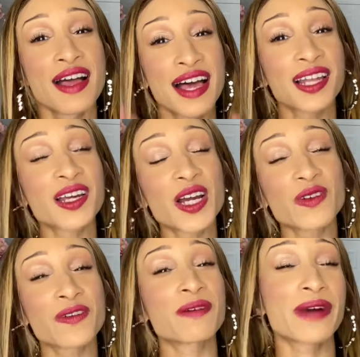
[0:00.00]
Hello
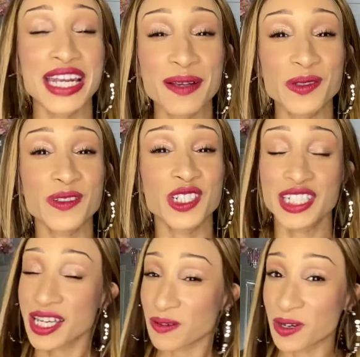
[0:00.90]
everyone, my name is Regina
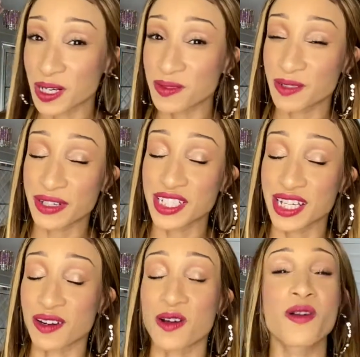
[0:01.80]
and welcome to my
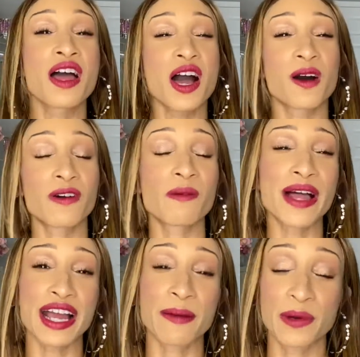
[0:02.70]
channel. A while back
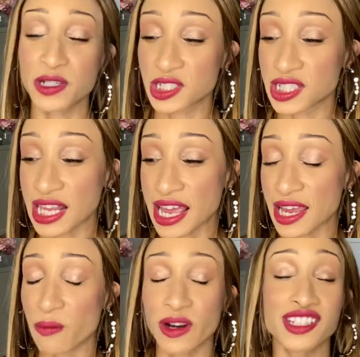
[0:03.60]
I purchased a
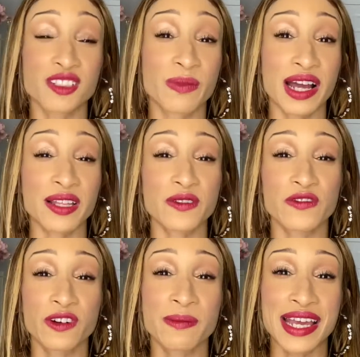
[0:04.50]
bronzer palette
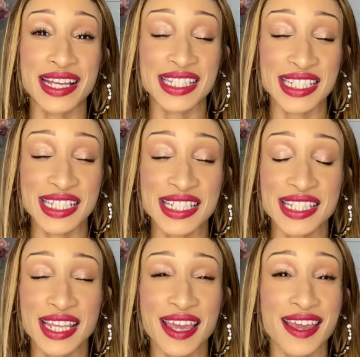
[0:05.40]
from Essence,
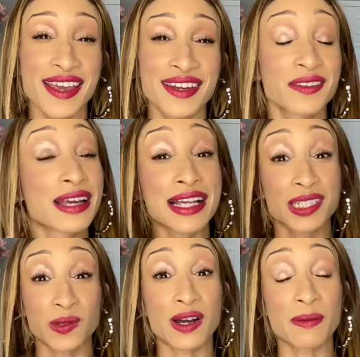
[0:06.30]
and you guys
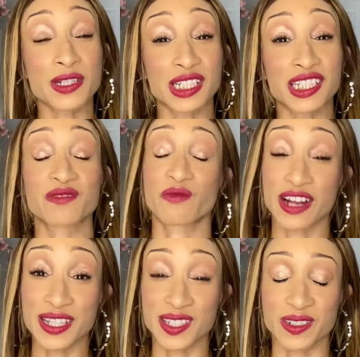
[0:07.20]
know how much I love
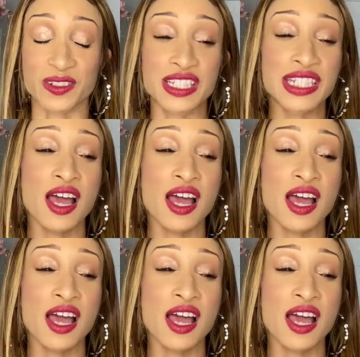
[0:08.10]
bronzers,